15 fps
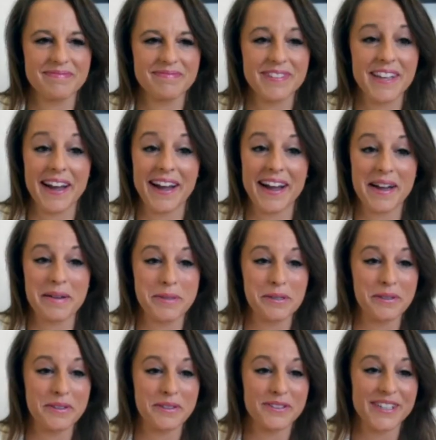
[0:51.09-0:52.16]
Yeah,
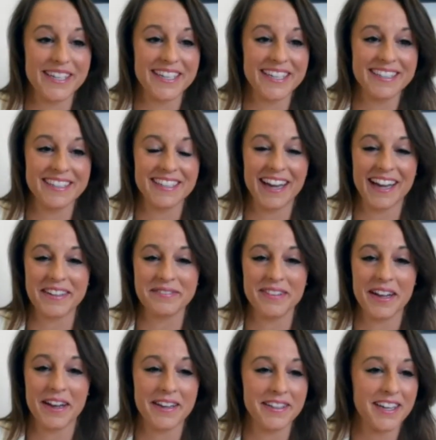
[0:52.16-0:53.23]
absolutely. Yeah,
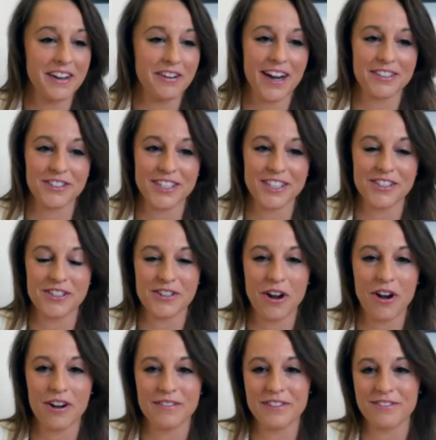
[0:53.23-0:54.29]
congratulations to
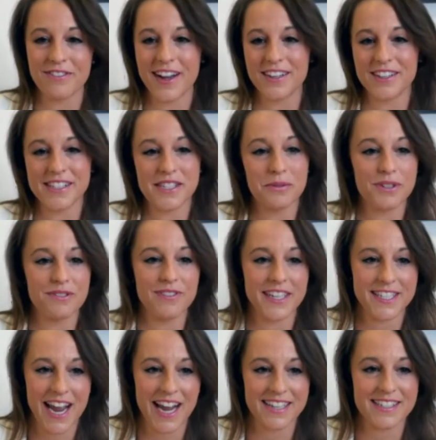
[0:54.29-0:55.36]
all of the finalists. It was
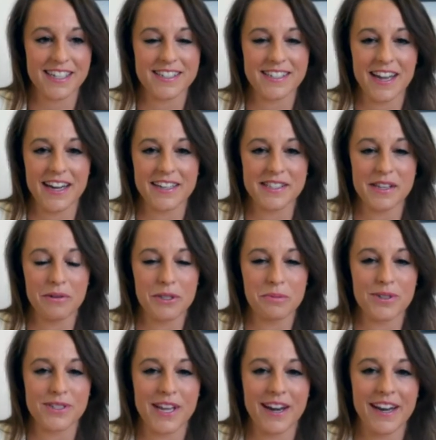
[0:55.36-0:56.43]
fantastic science that was
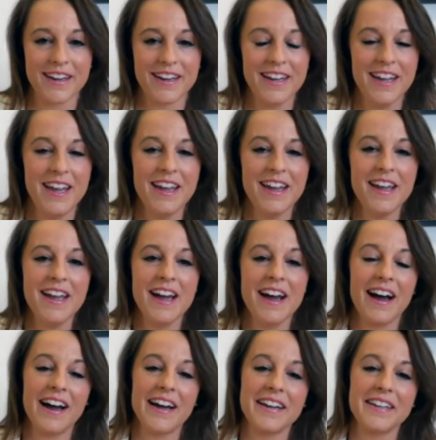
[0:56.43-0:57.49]
presented.
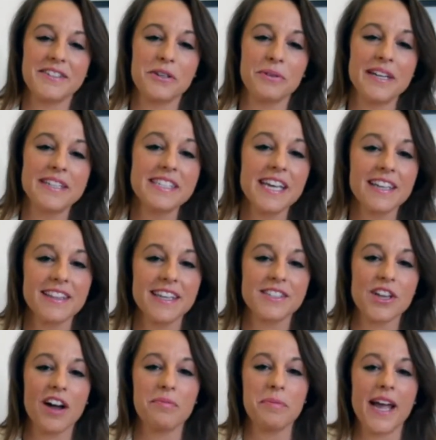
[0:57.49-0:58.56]
So let's kick things
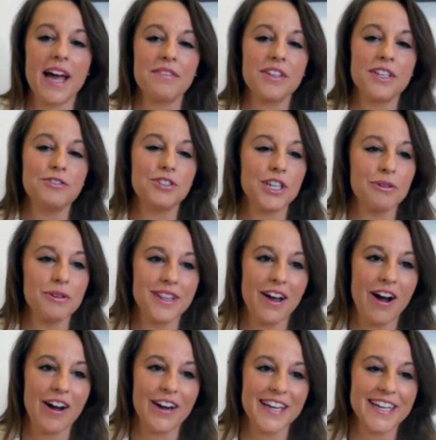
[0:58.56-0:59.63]
off by having you share with the
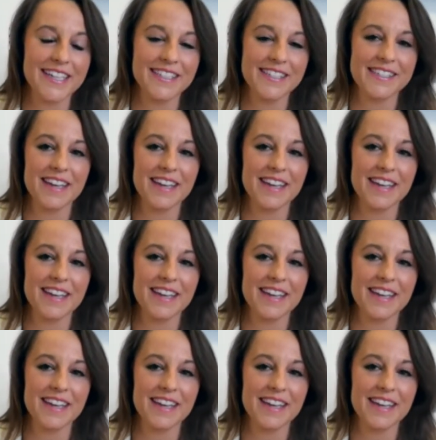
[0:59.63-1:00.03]
audience